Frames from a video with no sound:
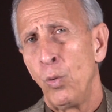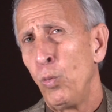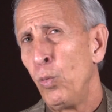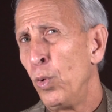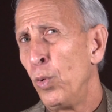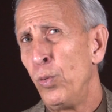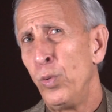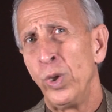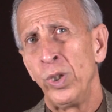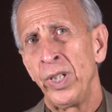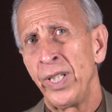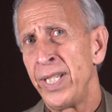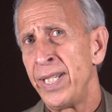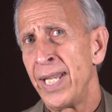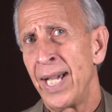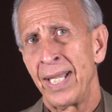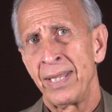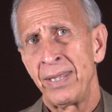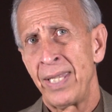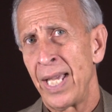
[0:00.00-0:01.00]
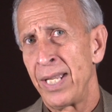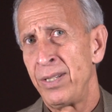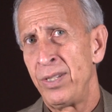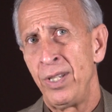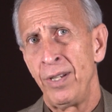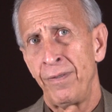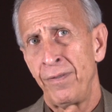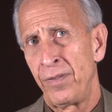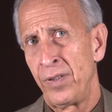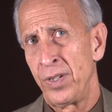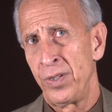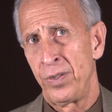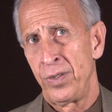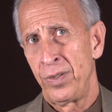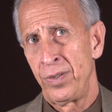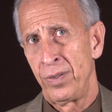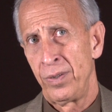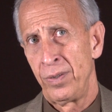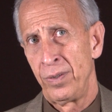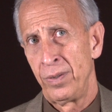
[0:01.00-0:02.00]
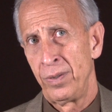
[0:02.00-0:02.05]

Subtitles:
we're really not that different.